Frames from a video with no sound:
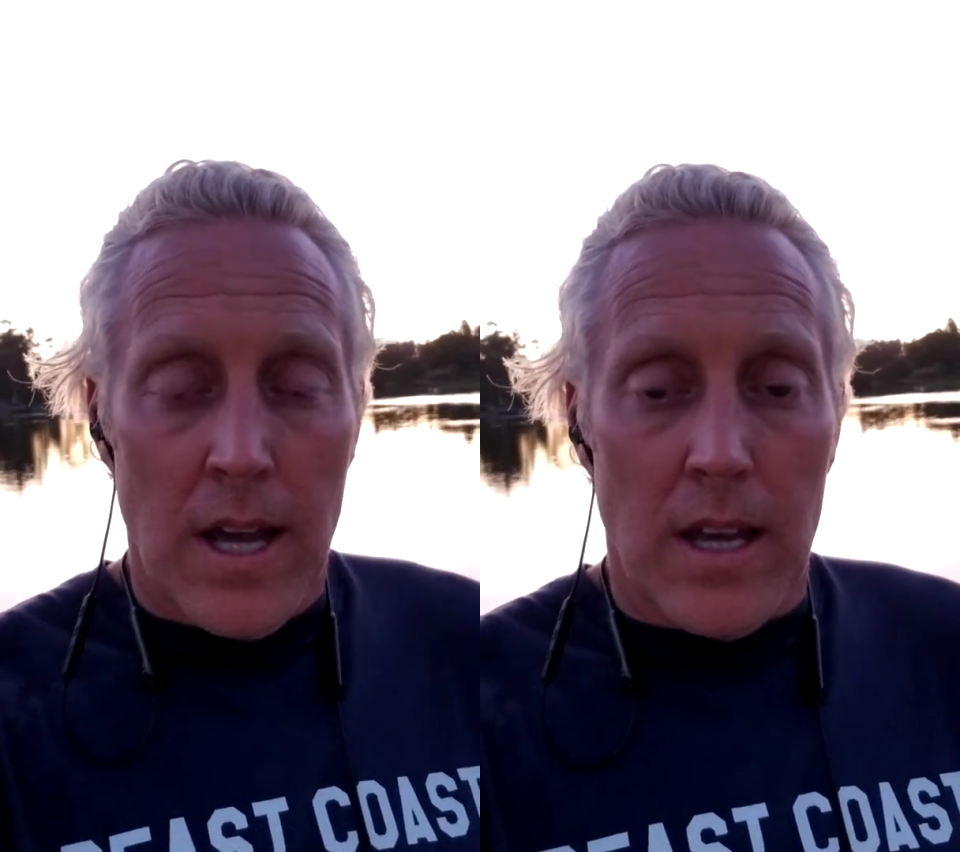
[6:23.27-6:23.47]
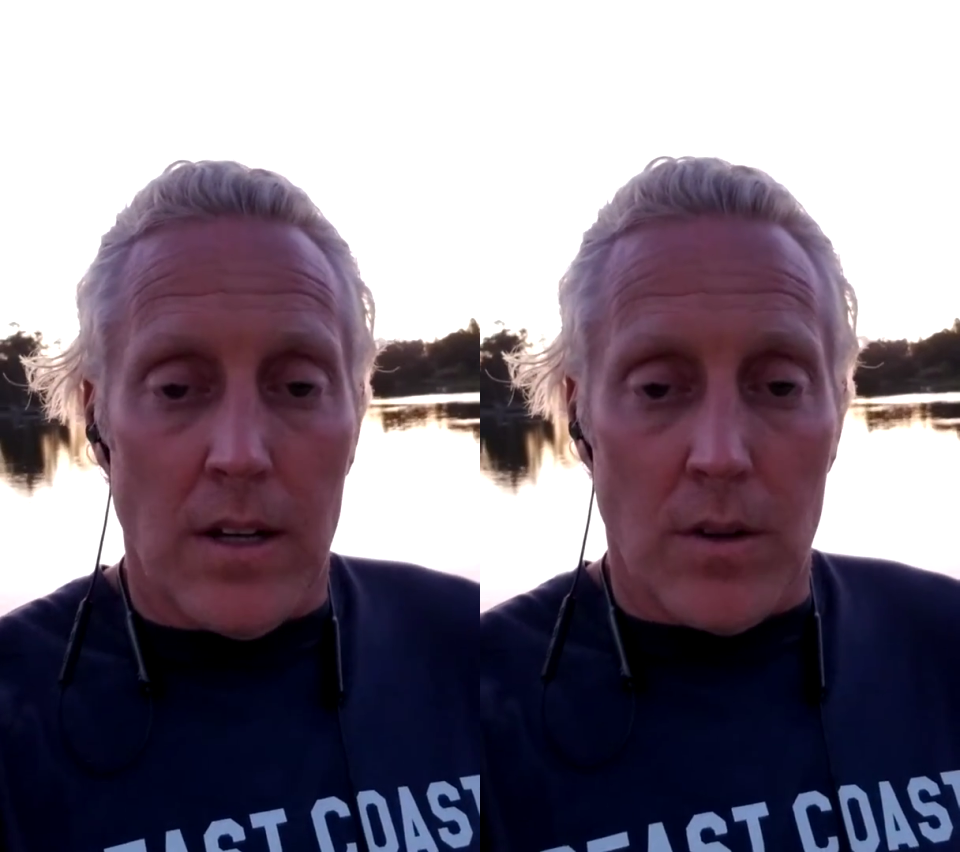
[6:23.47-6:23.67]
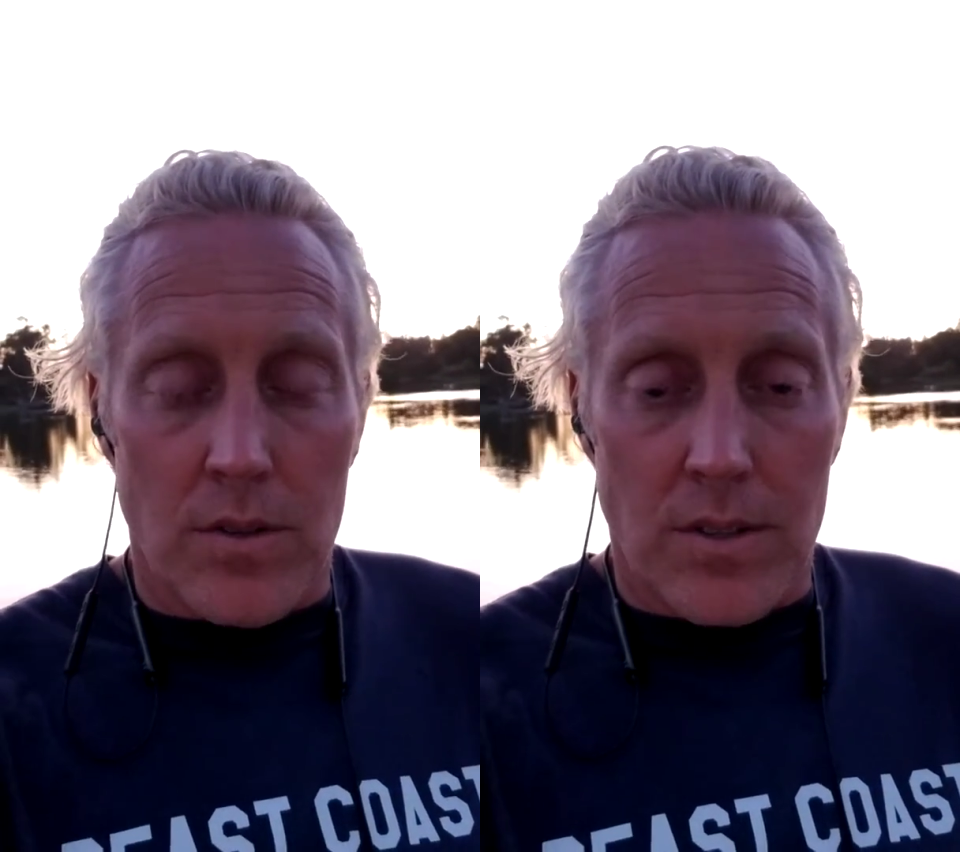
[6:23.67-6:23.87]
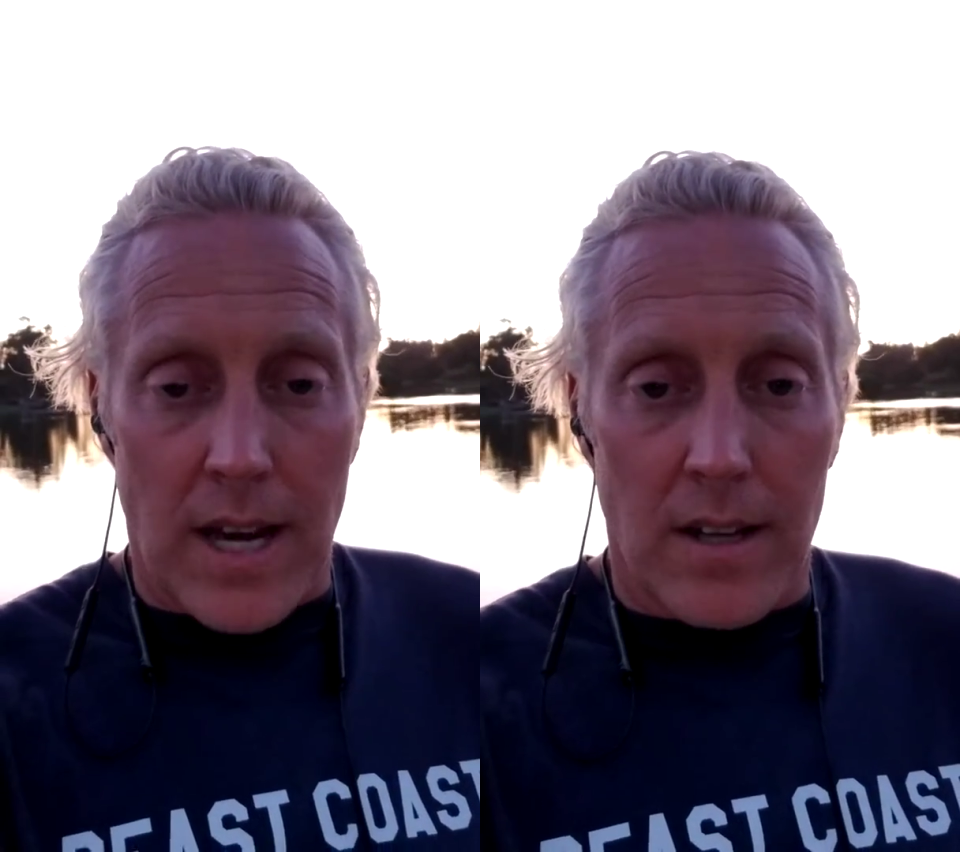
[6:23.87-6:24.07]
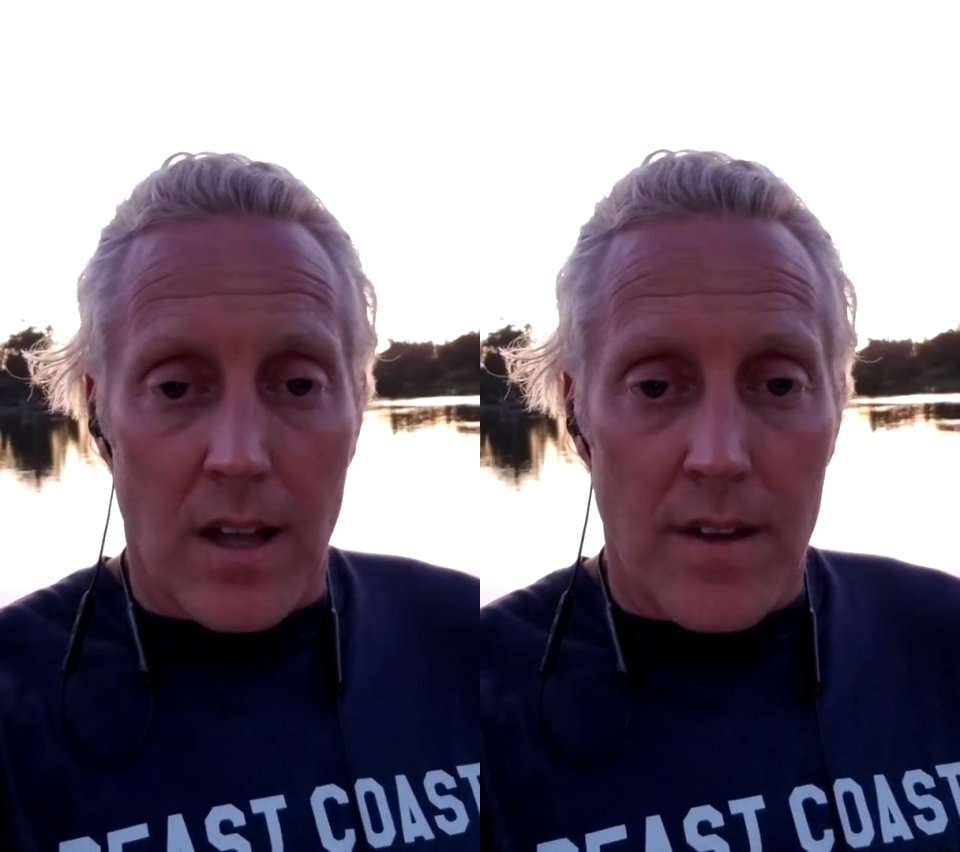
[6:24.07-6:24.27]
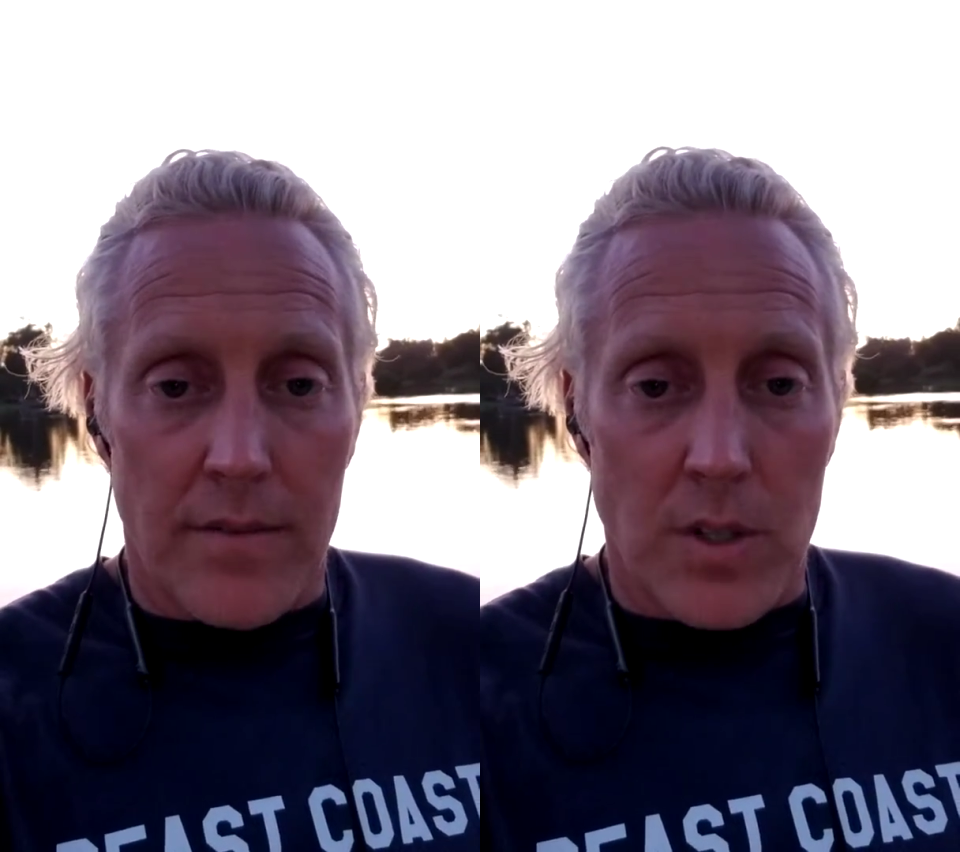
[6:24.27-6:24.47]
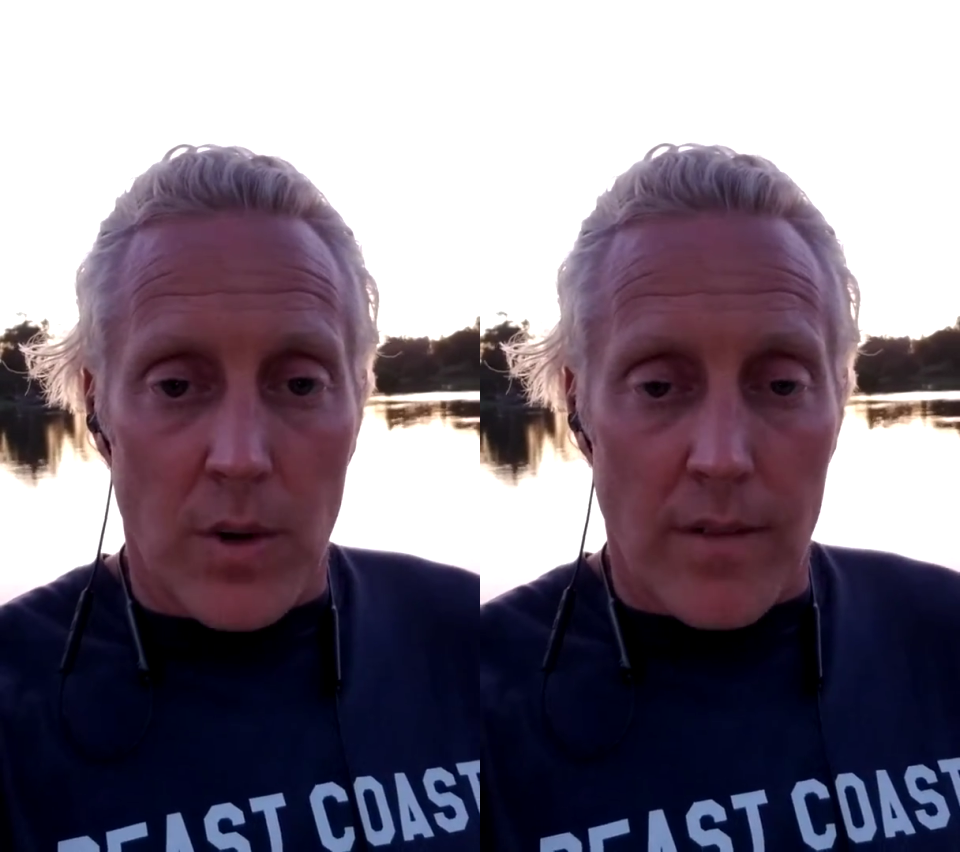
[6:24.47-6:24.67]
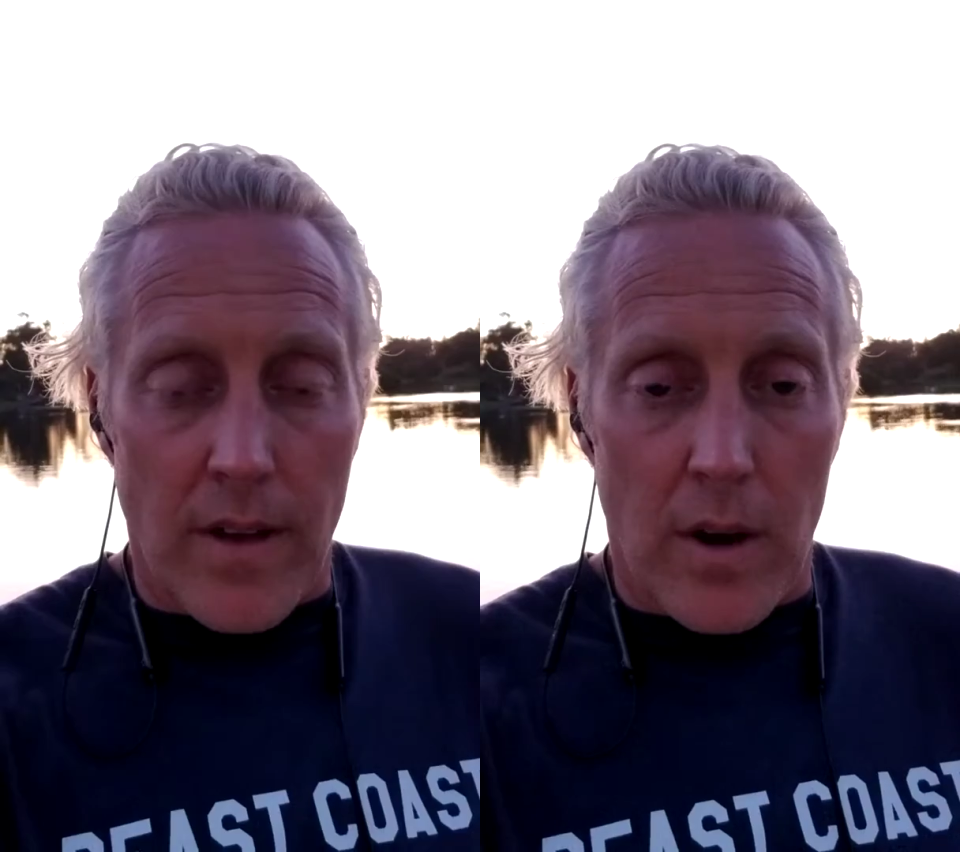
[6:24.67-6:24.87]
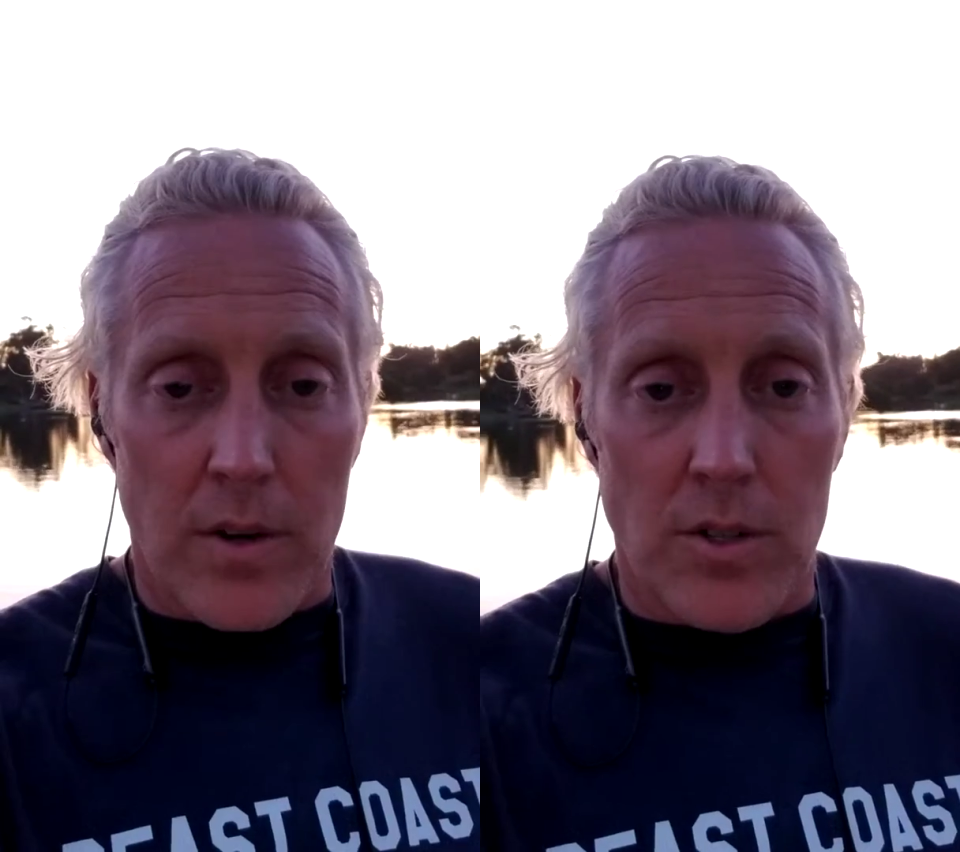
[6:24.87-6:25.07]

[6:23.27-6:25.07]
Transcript: you know, stand in line for two and a half hours.